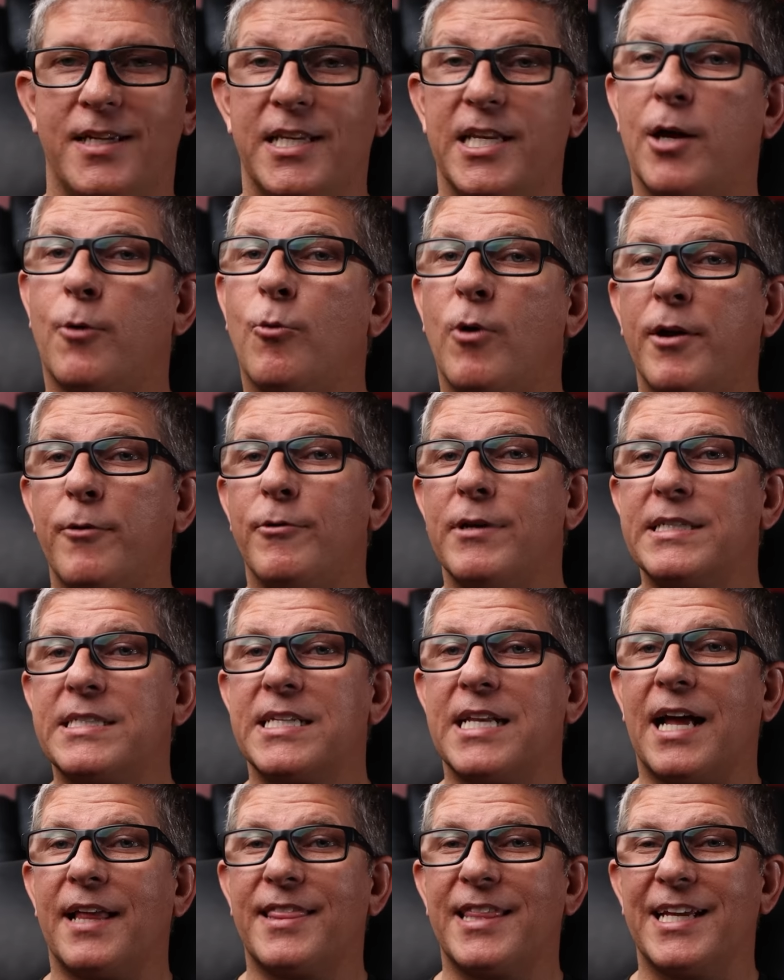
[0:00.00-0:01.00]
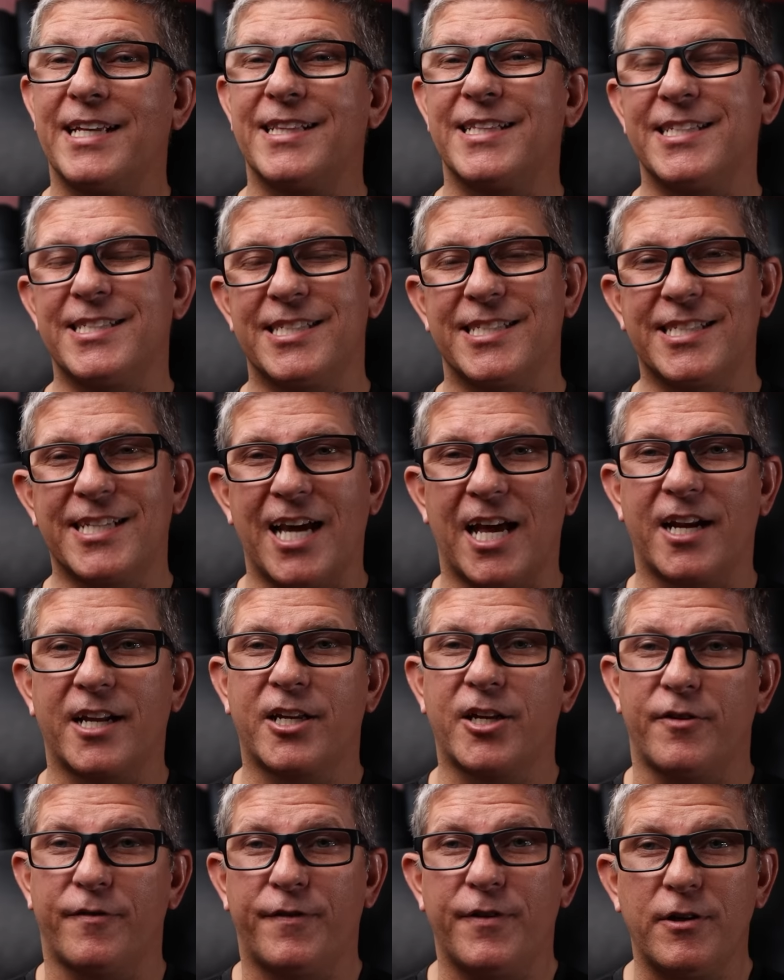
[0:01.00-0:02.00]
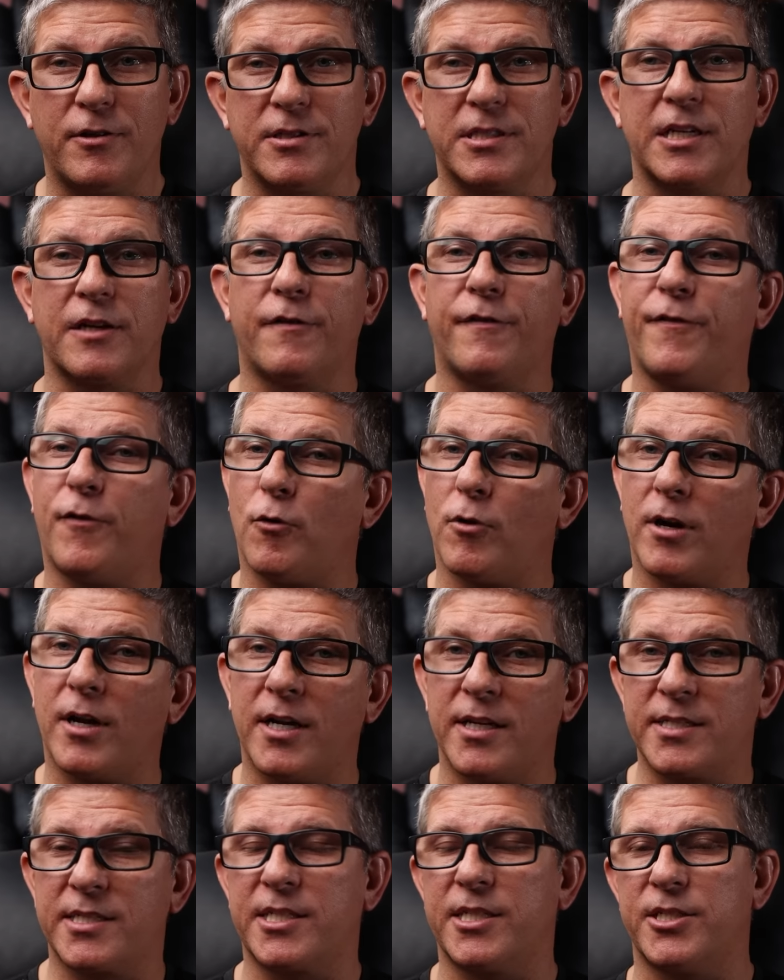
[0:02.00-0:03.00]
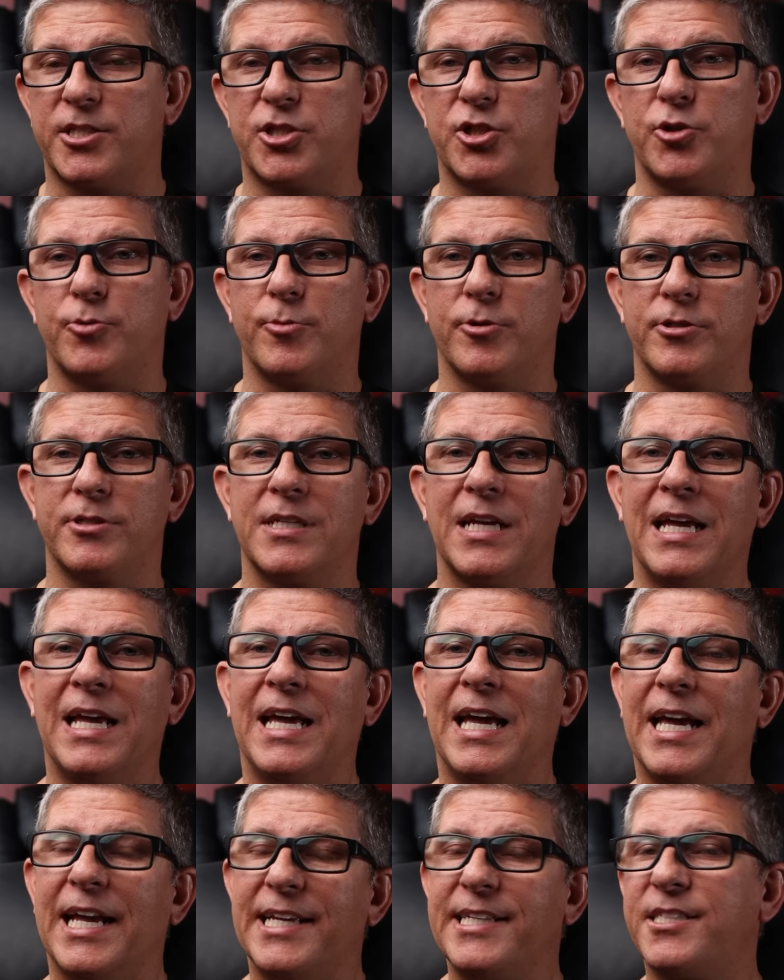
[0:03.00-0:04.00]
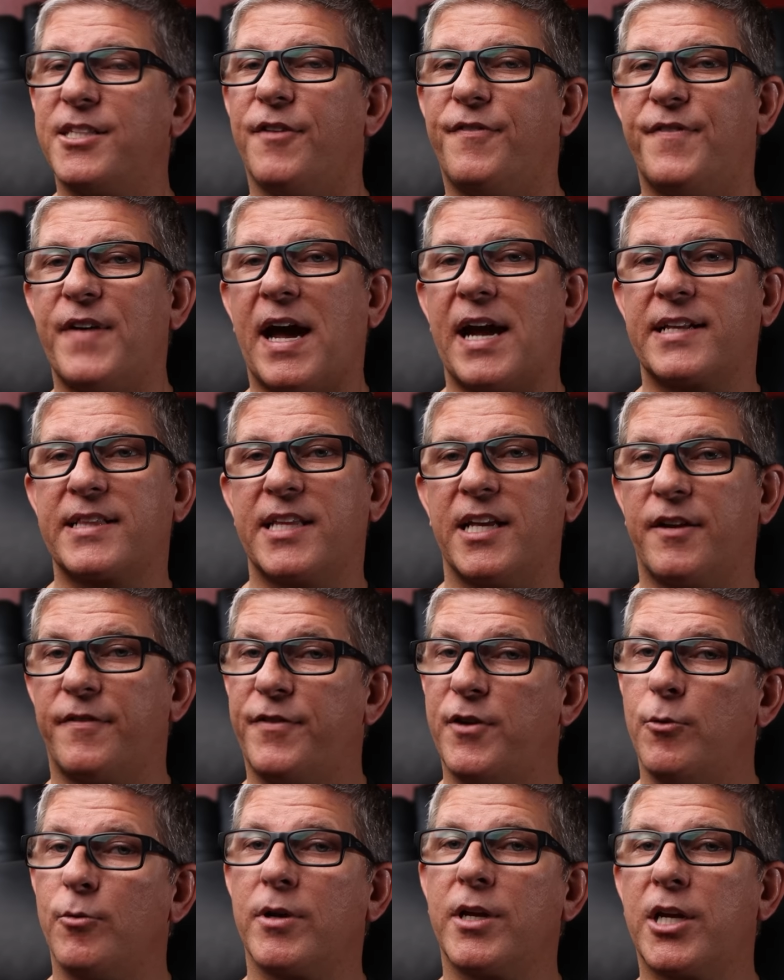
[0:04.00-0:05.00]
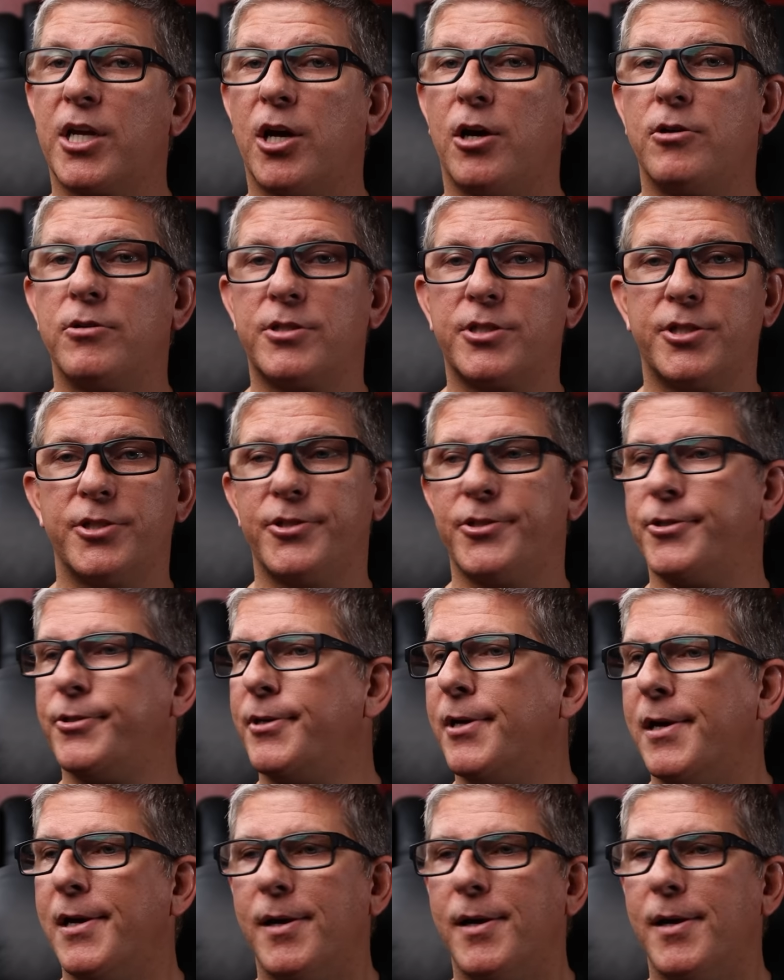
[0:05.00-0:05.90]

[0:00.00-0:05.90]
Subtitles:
Now, one reason I think this is kind of confusing for us consumers is the fact that if you were to go to